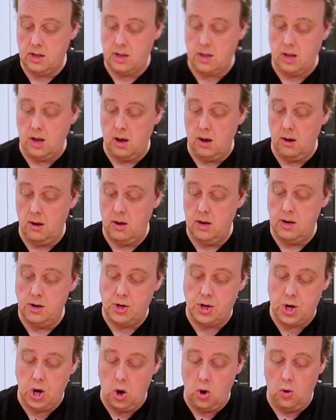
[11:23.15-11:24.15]
the
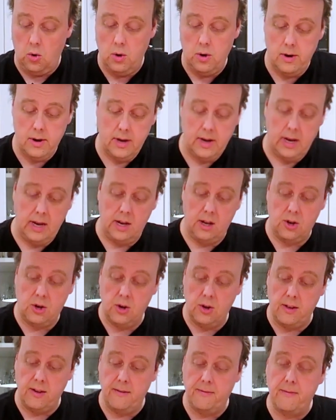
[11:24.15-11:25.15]
dough
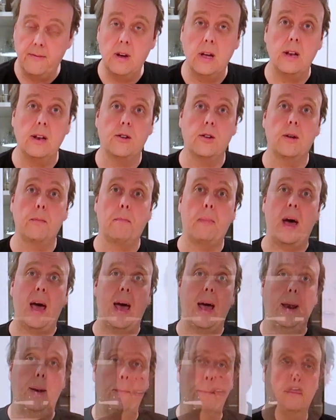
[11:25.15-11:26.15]
into the
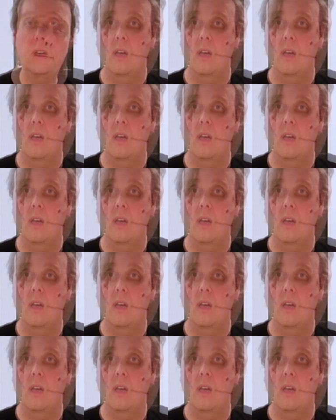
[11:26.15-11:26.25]
pan.